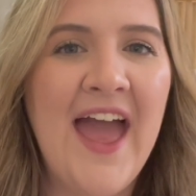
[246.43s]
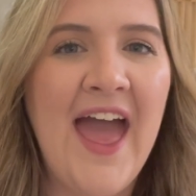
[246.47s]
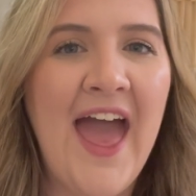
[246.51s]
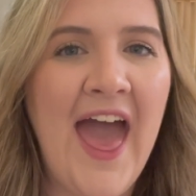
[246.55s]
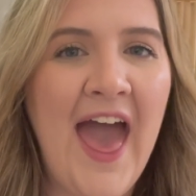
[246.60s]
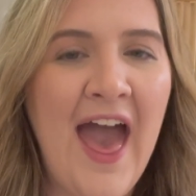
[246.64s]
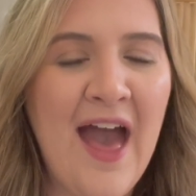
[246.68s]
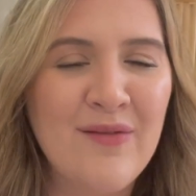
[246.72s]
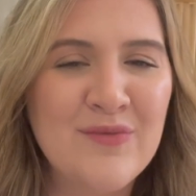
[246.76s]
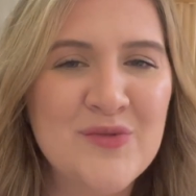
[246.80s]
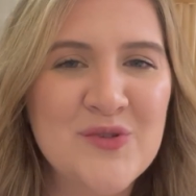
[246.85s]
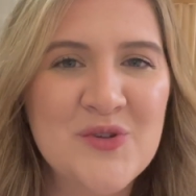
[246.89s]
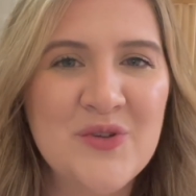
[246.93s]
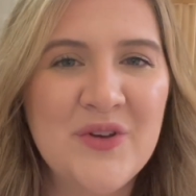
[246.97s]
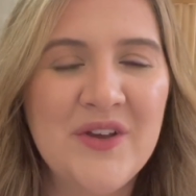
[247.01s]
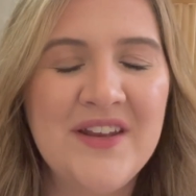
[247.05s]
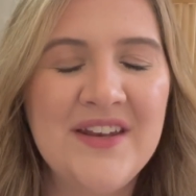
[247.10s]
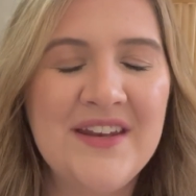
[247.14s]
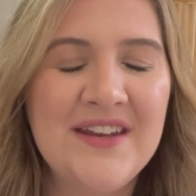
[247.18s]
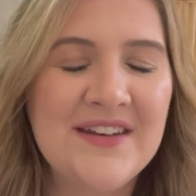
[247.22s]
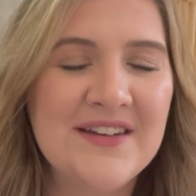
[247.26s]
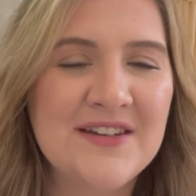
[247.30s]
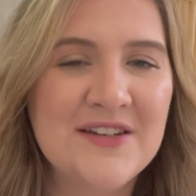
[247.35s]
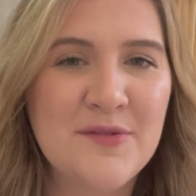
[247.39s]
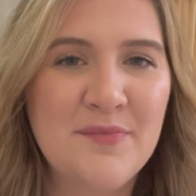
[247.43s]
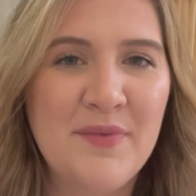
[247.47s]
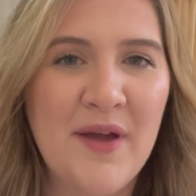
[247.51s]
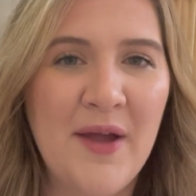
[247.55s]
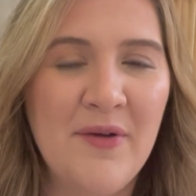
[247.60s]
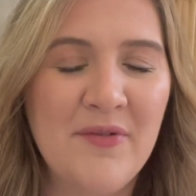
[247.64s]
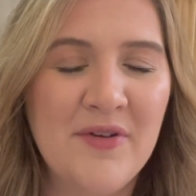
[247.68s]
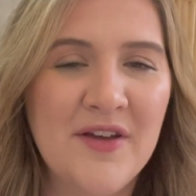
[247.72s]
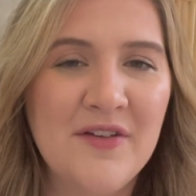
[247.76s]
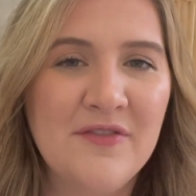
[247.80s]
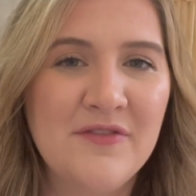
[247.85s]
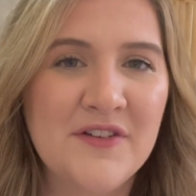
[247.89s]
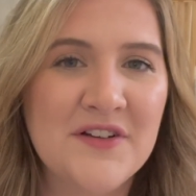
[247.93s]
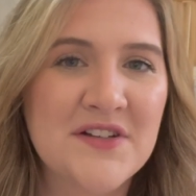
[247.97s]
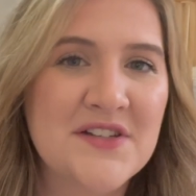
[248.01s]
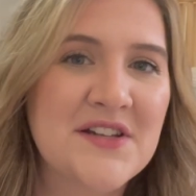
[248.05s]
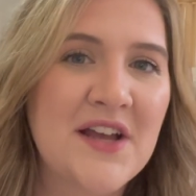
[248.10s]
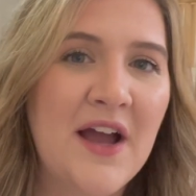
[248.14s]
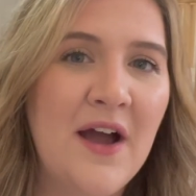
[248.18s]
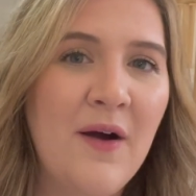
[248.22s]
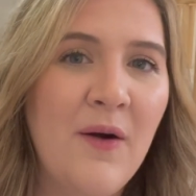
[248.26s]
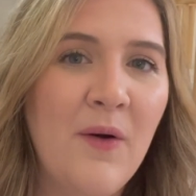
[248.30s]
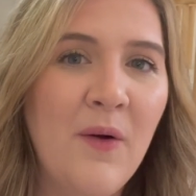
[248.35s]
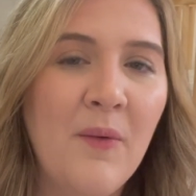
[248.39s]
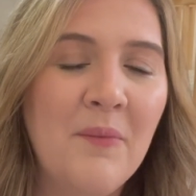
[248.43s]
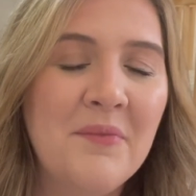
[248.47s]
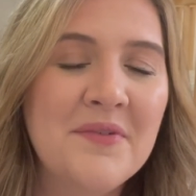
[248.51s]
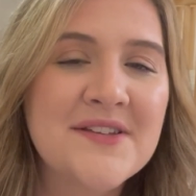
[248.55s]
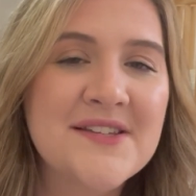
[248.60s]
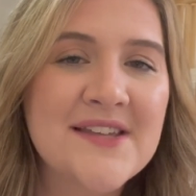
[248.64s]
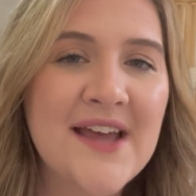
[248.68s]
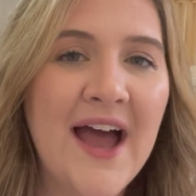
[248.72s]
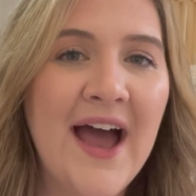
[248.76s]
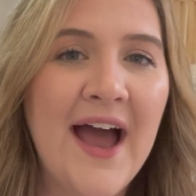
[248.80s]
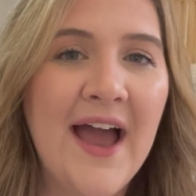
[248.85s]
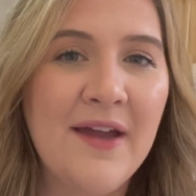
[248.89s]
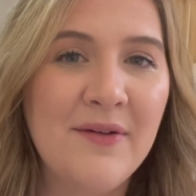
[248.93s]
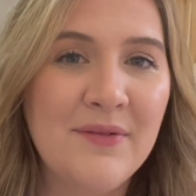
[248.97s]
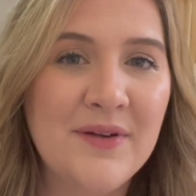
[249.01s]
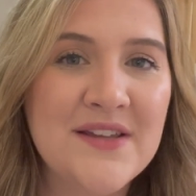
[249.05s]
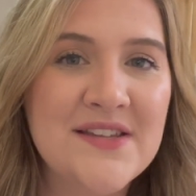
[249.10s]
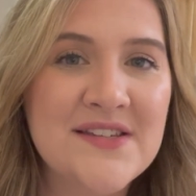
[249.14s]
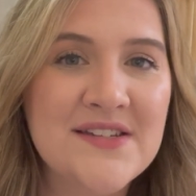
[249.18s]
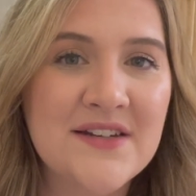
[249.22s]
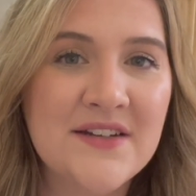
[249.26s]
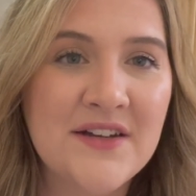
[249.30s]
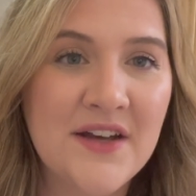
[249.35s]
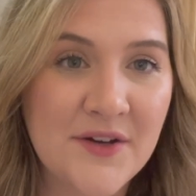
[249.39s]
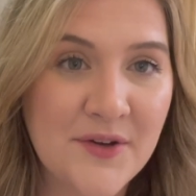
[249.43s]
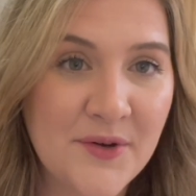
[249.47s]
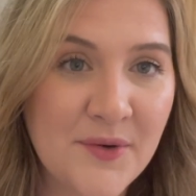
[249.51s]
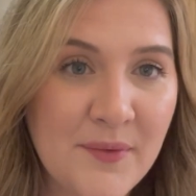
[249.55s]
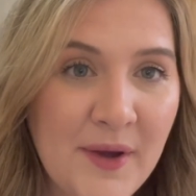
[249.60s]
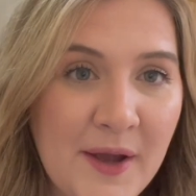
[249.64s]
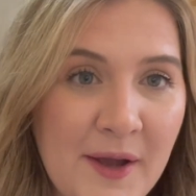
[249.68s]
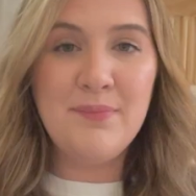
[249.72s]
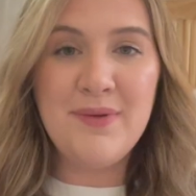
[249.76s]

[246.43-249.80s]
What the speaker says: absolutely needed to buy when I first got home was high-waisted underwear.